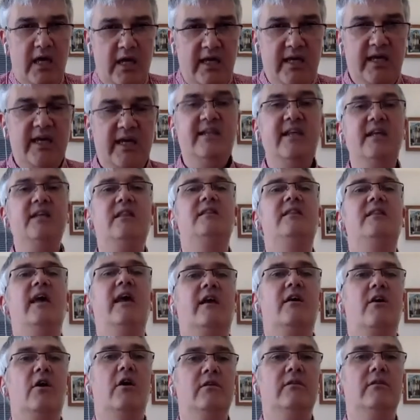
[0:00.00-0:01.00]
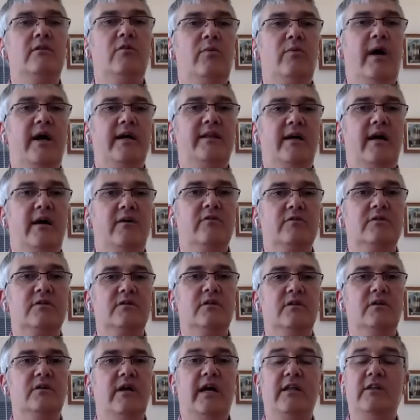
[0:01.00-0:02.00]
he did take on the White House.
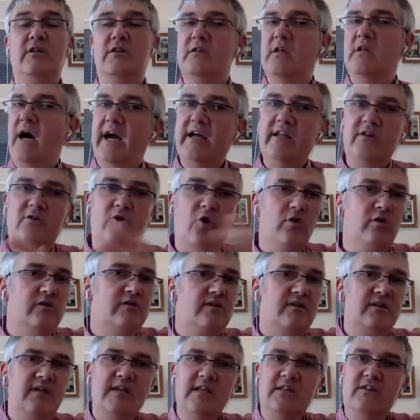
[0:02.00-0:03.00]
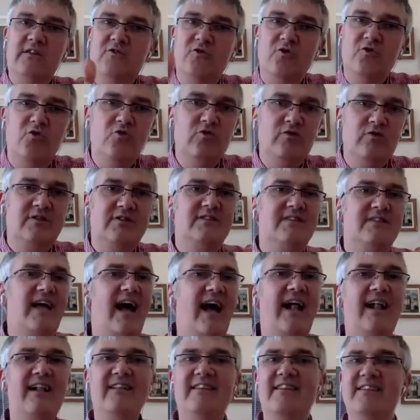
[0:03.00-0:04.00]
And I don't need to
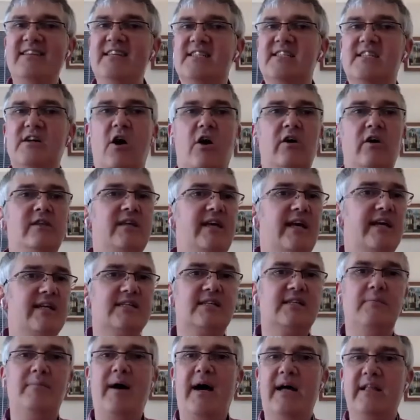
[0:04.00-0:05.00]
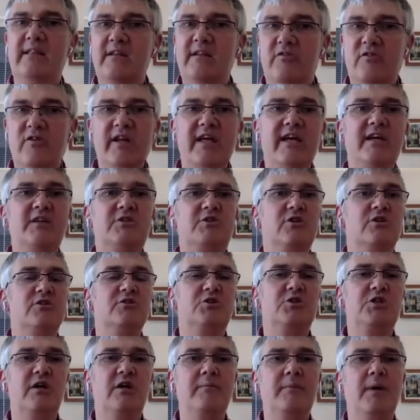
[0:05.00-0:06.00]
tell this audience about the
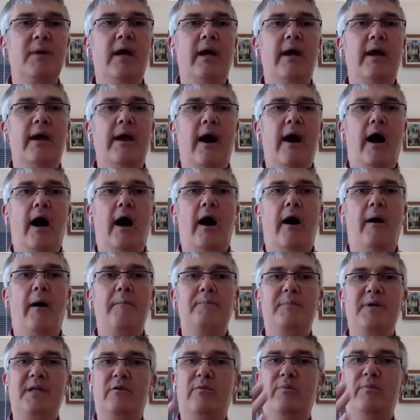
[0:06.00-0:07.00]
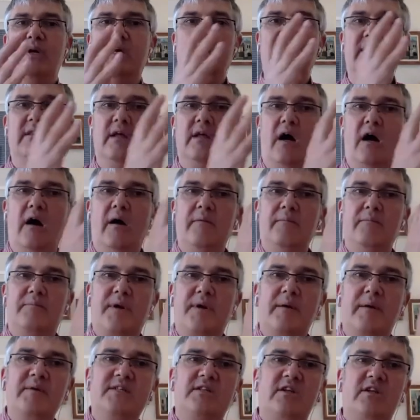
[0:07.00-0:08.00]
relationship between
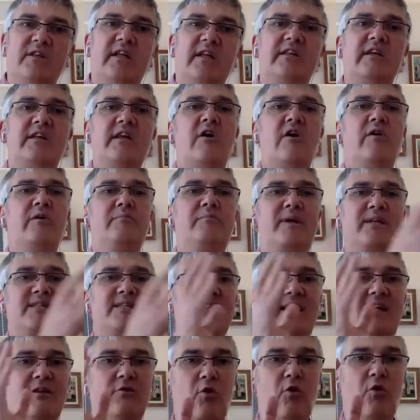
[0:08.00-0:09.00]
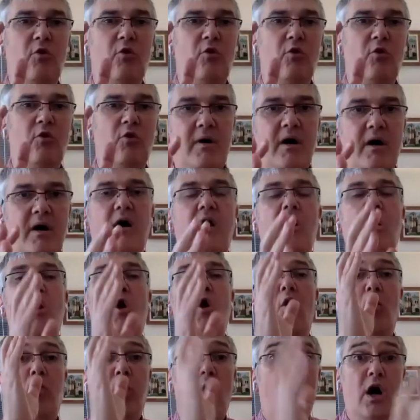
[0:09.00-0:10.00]
Prime Minister Netanyahu and President Obama
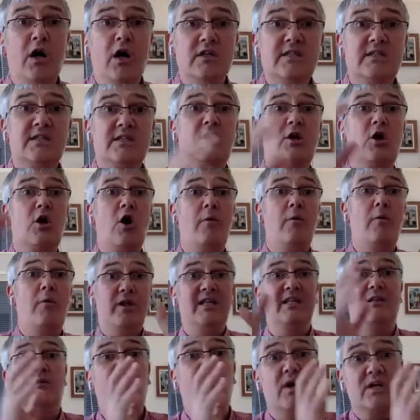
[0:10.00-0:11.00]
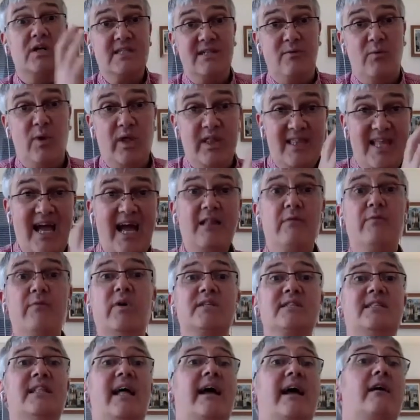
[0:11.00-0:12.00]
was what it was, what that
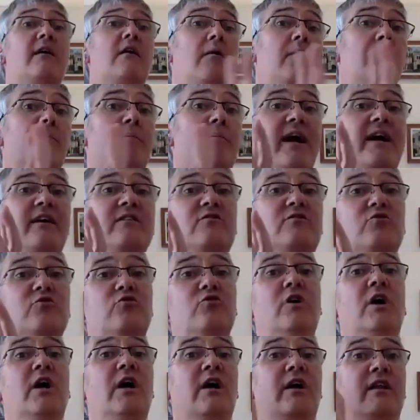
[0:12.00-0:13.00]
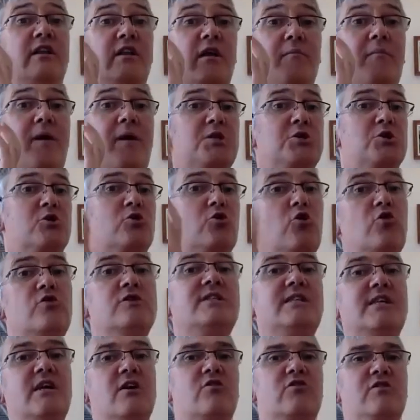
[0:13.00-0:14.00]
was like compared to the much
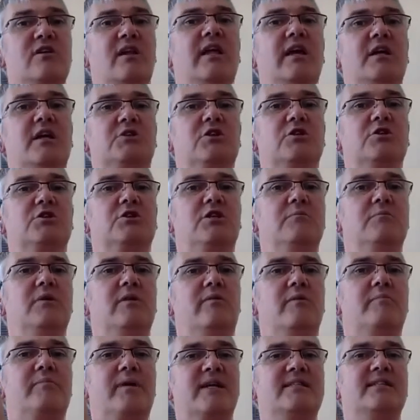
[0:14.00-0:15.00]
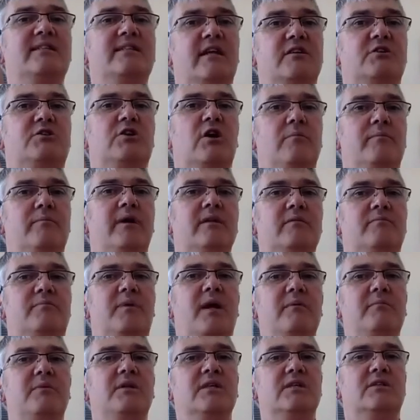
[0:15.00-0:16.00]
cozier relationship between President Trump and
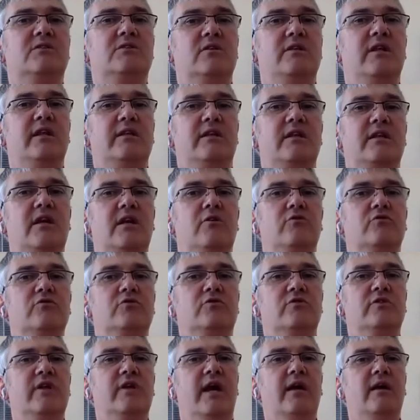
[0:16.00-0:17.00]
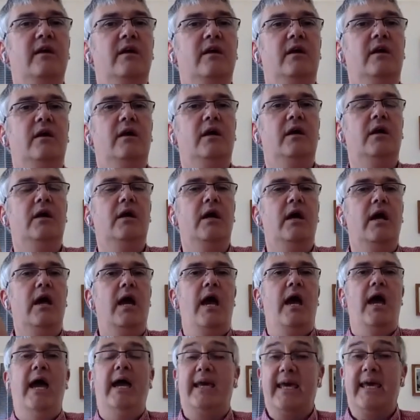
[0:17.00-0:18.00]
Prime Minister Netanyahu today.
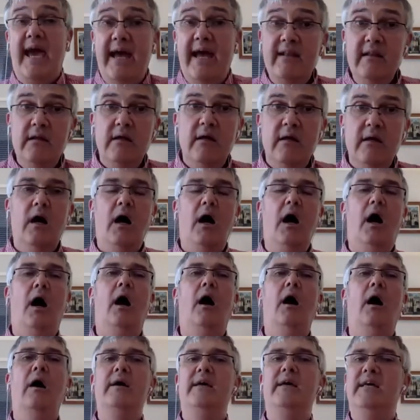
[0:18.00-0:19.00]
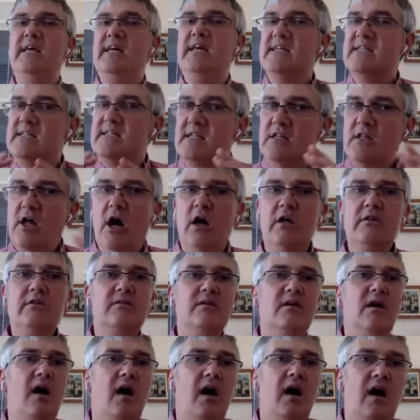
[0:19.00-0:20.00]
Again, he is not
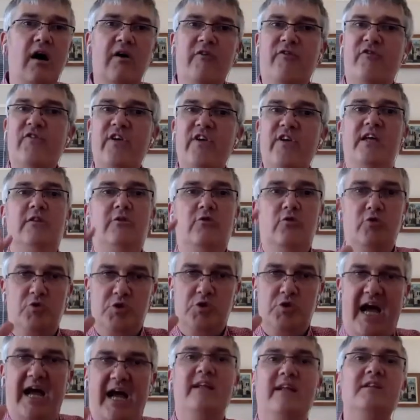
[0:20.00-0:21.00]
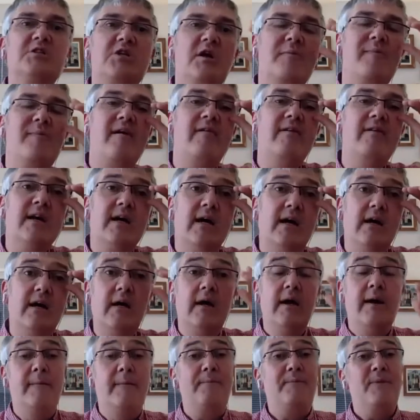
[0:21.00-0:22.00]
afraid to challenge America,
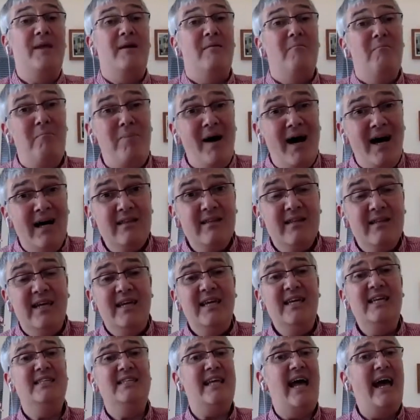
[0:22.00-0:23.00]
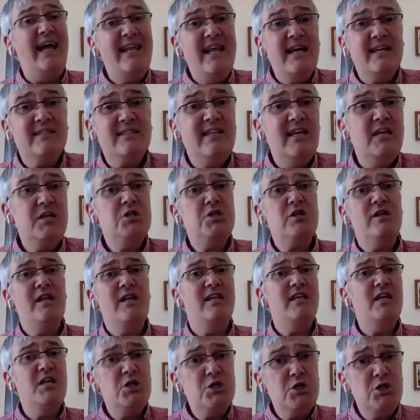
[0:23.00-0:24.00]
but is annexation
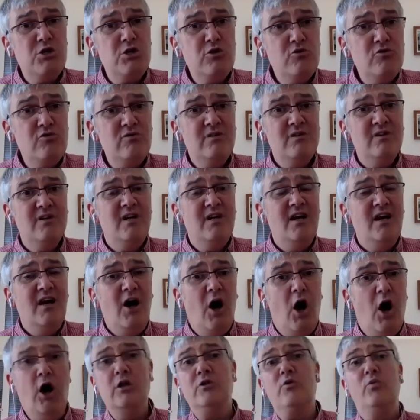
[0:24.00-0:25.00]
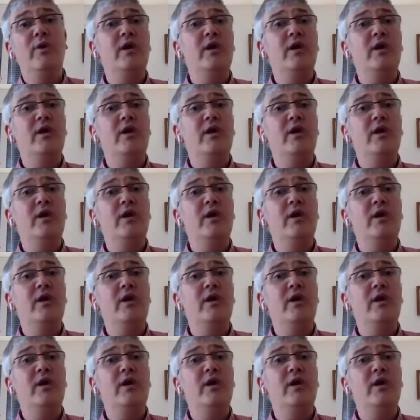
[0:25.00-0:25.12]
an issue on